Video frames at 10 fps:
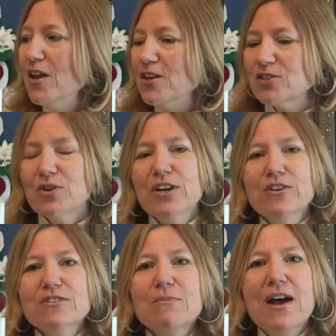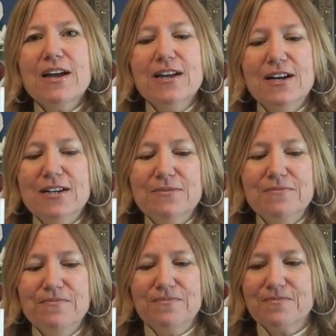so here's
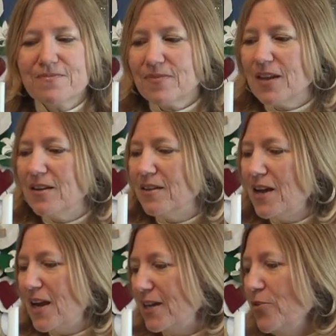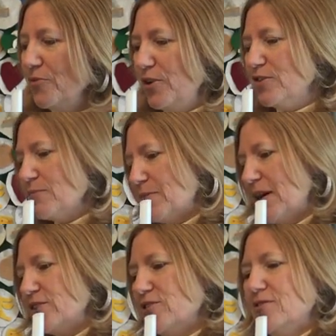my here's my
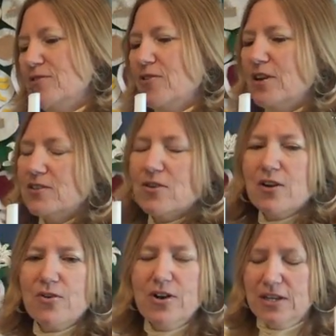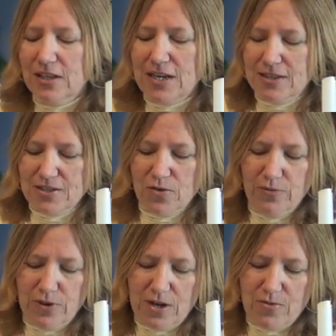matches. Okay, so I'll go ahead and light these.
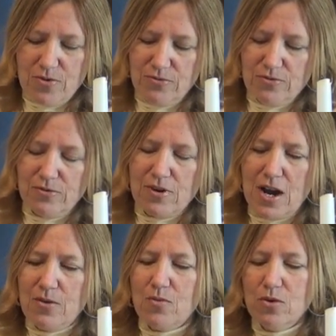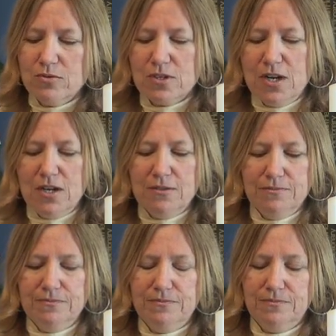Hopefully I won't
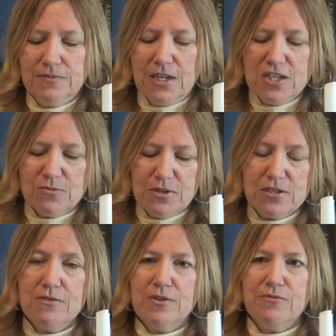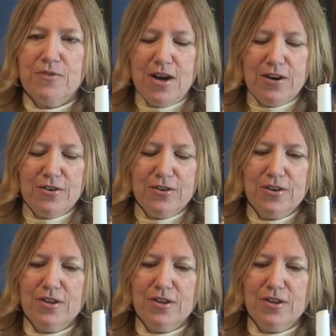catch myself on fire.